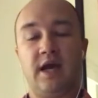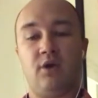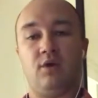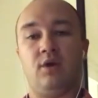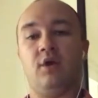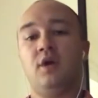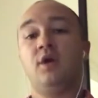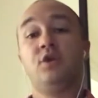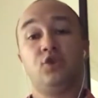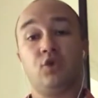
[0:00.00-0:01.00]
our
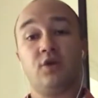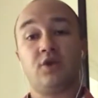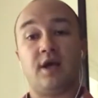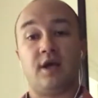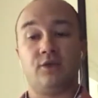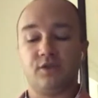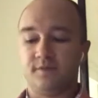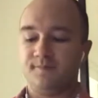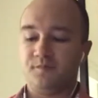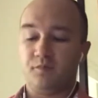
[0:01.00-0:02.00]
Georgia
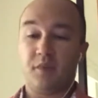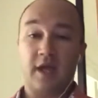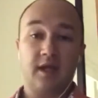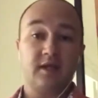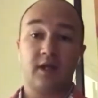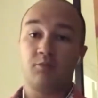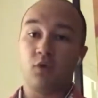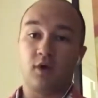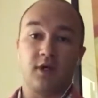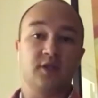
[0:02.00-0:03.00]
house, paying down
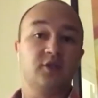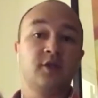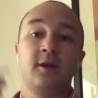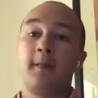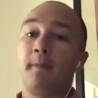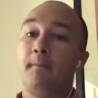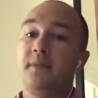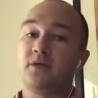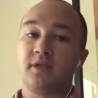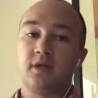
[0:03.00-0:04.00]
mortgage,
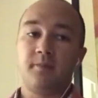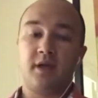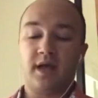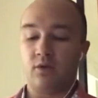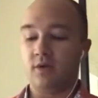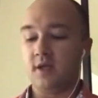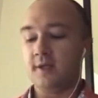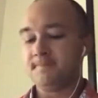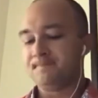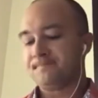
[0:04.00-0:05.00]
building up
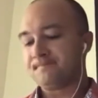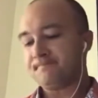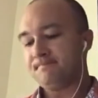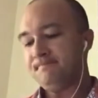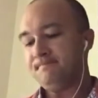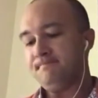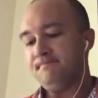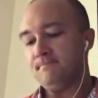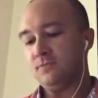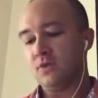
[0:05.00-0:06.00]
equity,
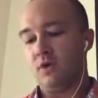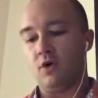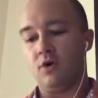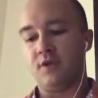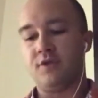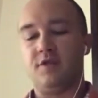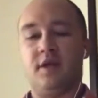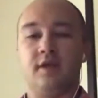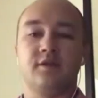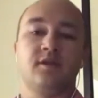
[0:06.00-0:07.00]
all good
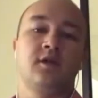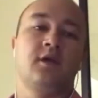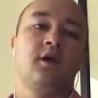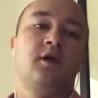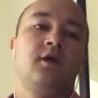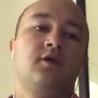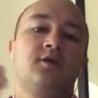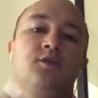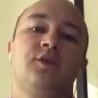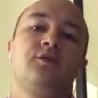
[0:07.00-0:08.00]
things.
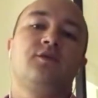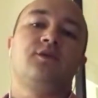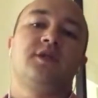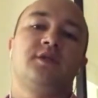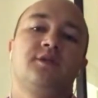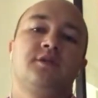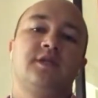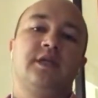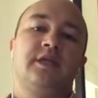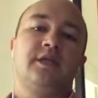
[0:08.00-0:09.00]
So we do 3
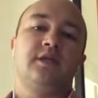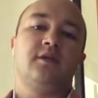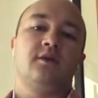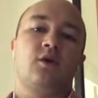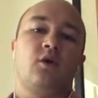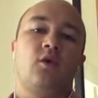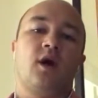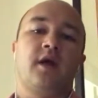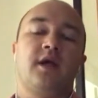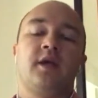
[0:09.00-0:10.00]
years in
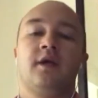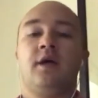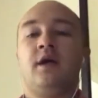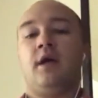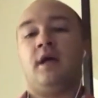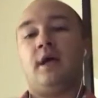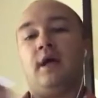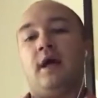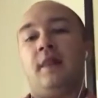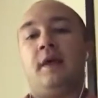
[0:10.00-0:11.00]
Hawaii,
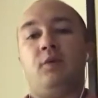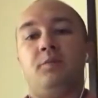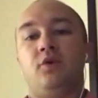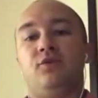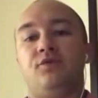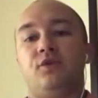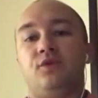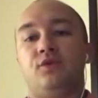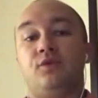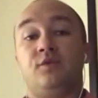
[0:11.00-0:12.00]
and then we move
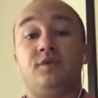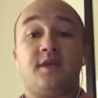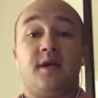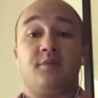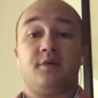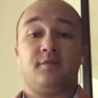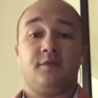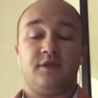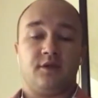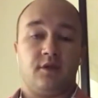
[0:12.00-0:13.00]
to Tampa.
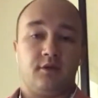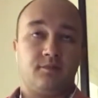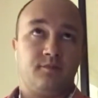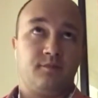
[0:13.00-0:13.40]
That's our